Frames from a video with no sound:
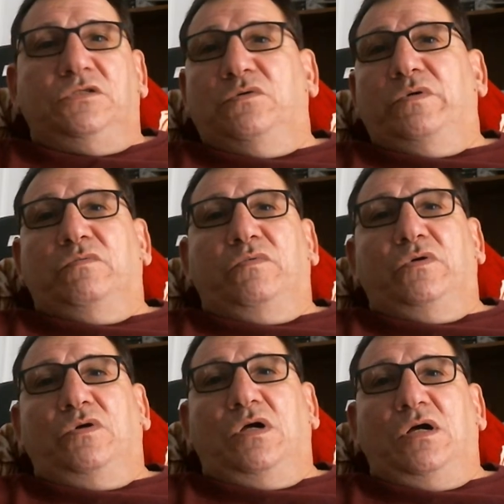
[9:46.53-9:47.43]
doing
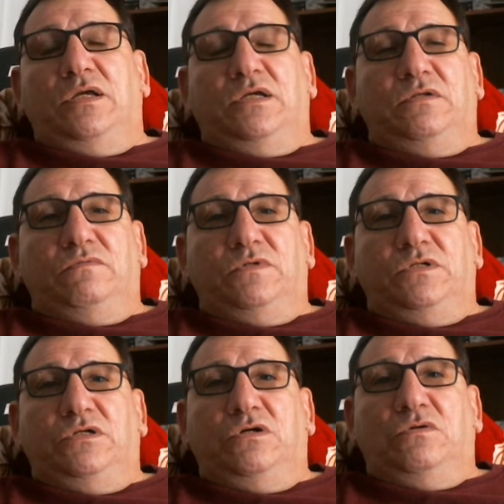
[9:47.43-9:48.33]
real high end
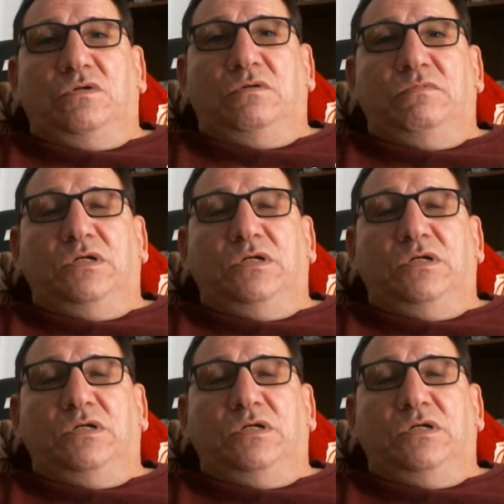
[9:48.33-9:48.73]
video.